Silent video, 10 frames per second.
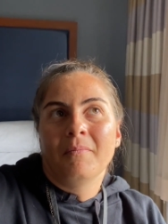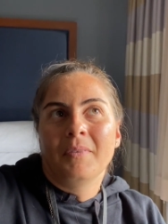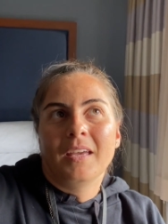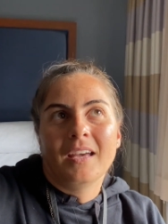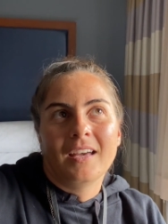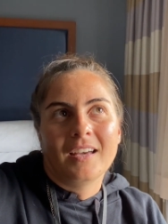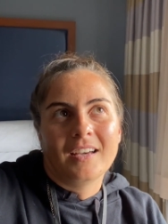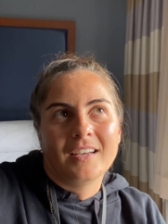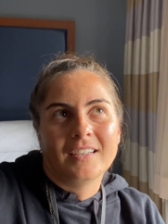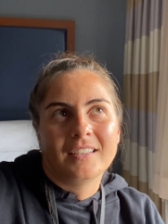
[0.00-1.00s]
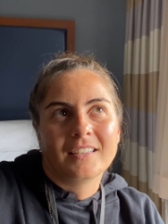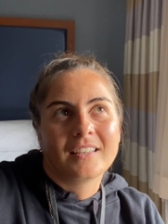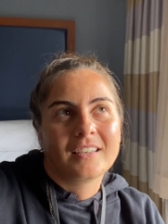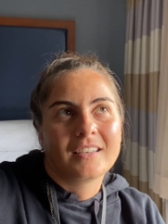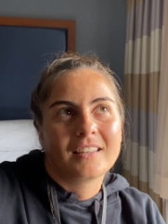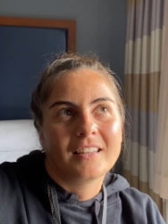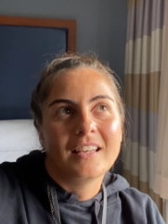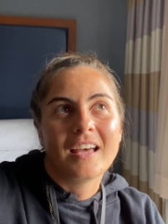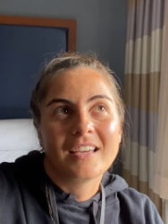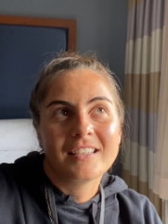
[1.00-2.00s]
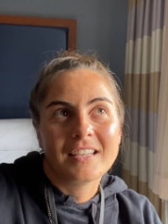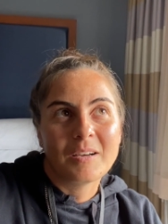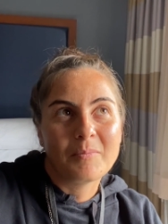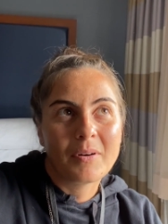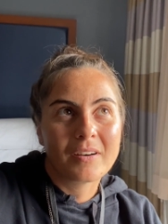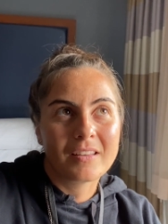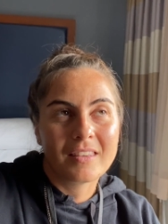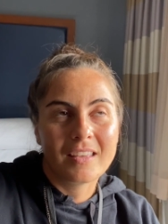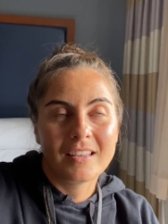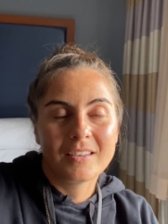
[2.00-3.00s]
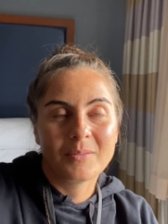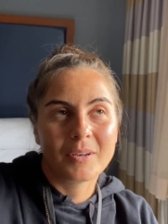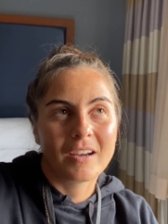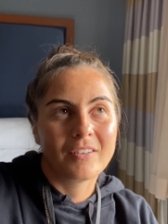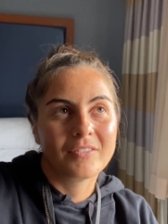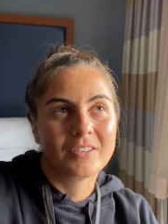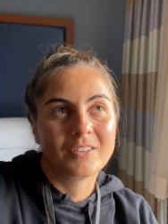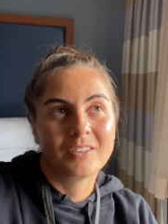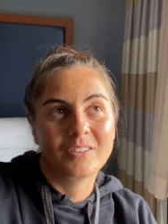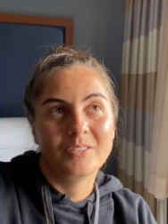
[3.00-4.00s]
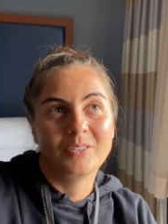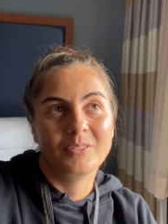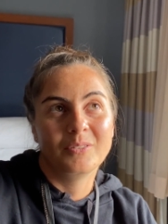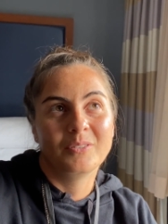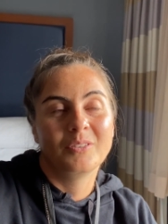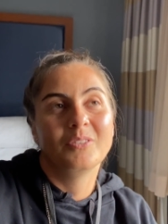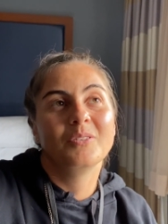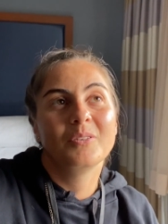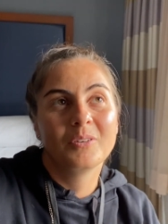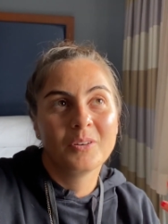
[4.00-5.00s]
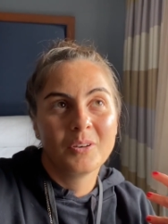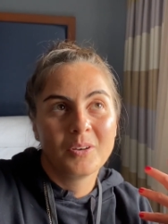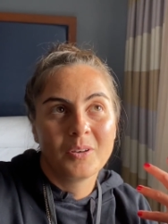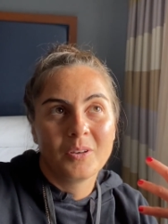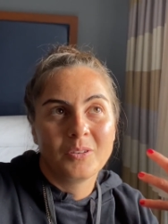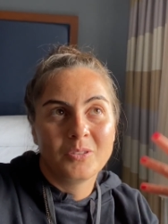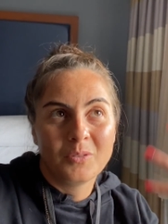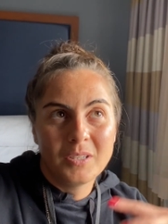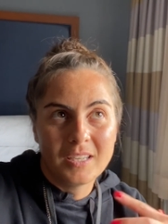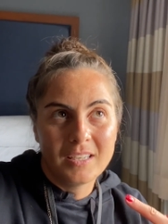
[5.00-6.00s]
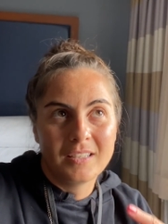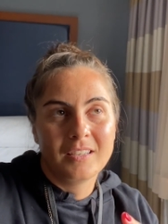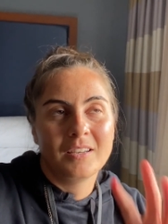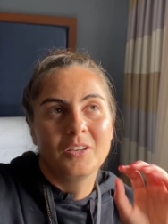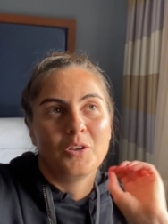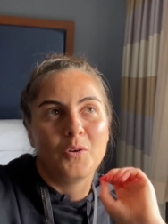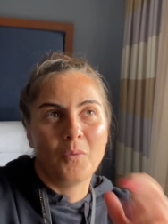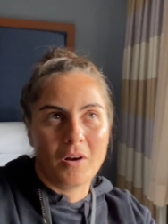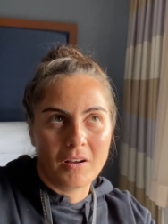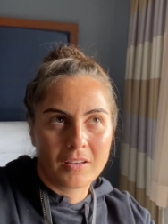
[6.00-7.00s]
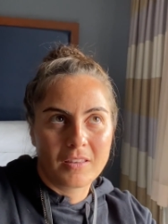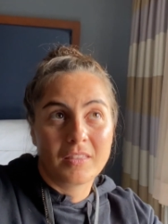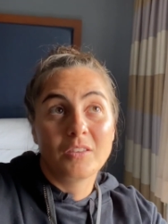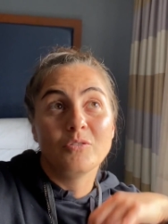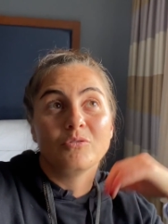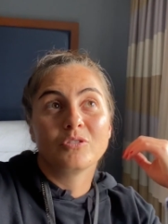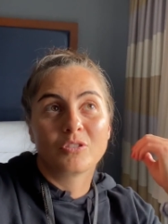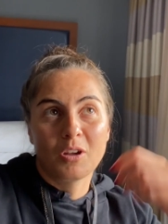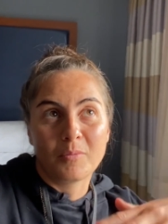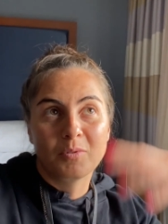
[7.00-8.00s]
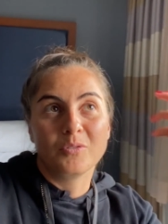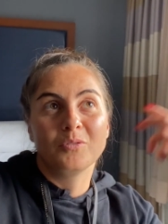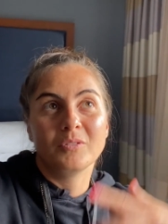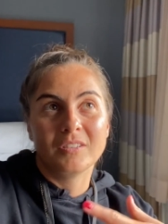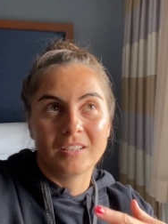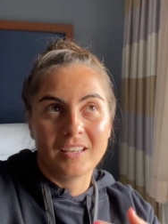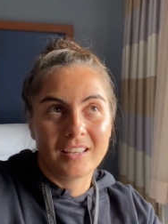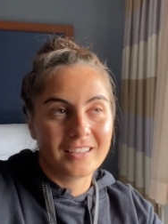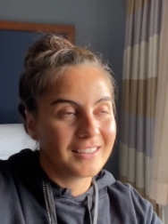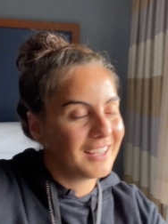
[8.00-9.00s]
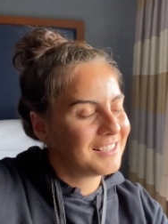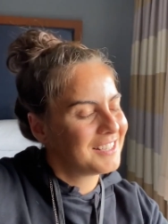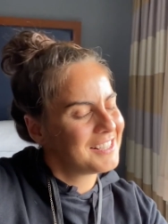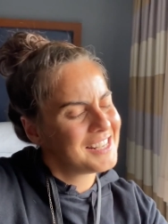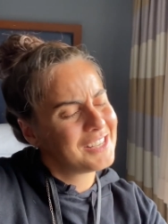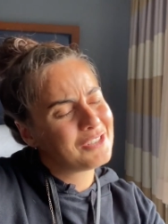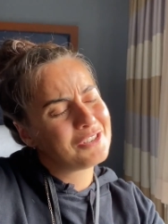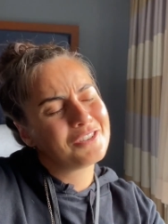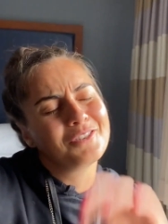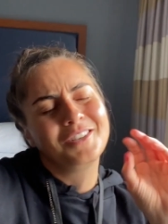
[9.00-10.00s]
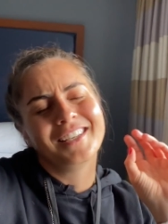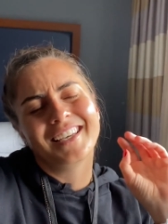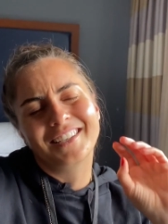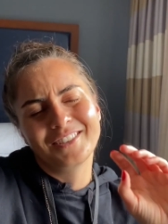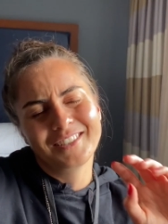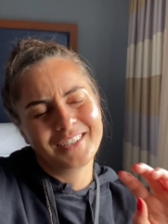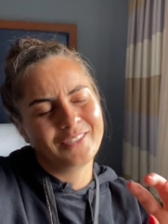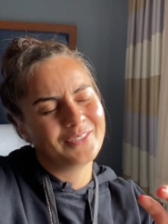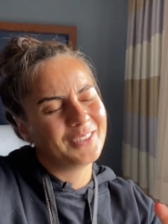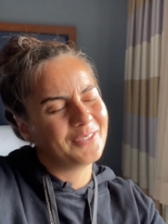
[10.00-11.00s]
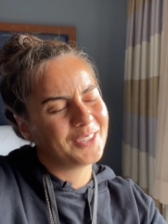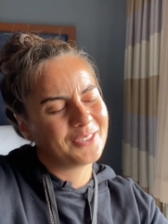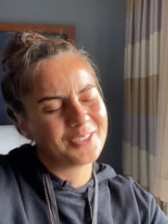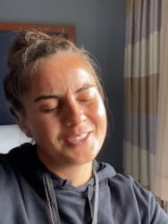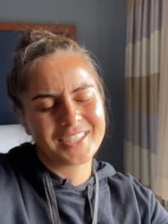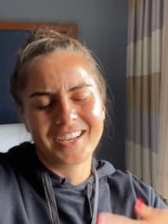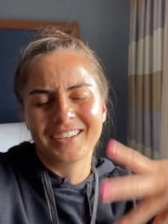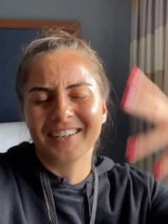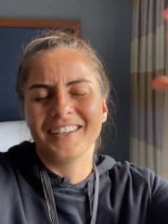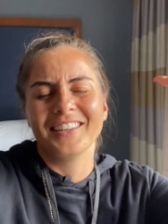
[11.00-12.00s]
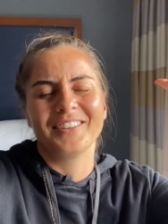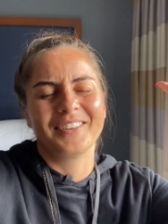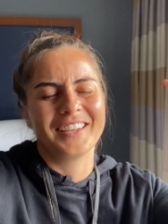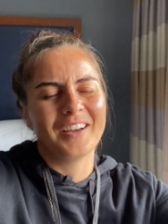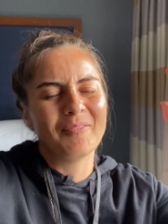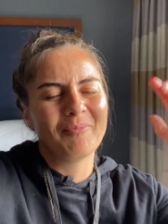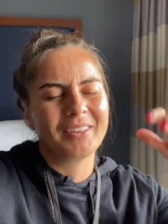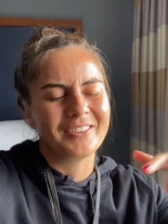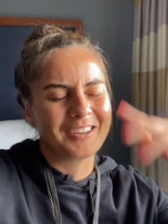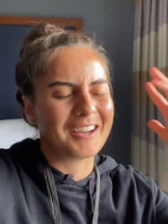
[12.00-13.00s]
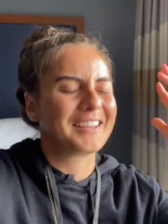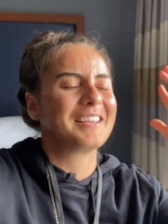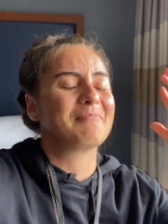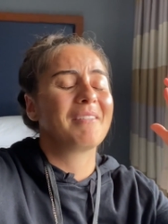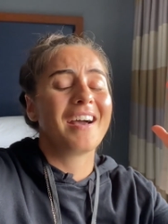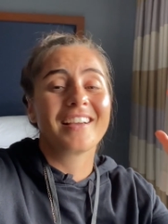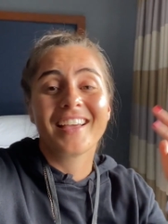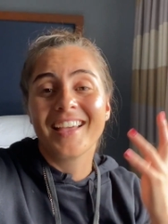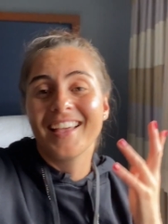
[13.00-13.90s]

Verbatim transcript: yeah the lying down part at the end where after you do you do the tuning in you walk, then you stop, you tune in again, and that's just like shooting energy from your root chakra all the way up, and you're knocking back,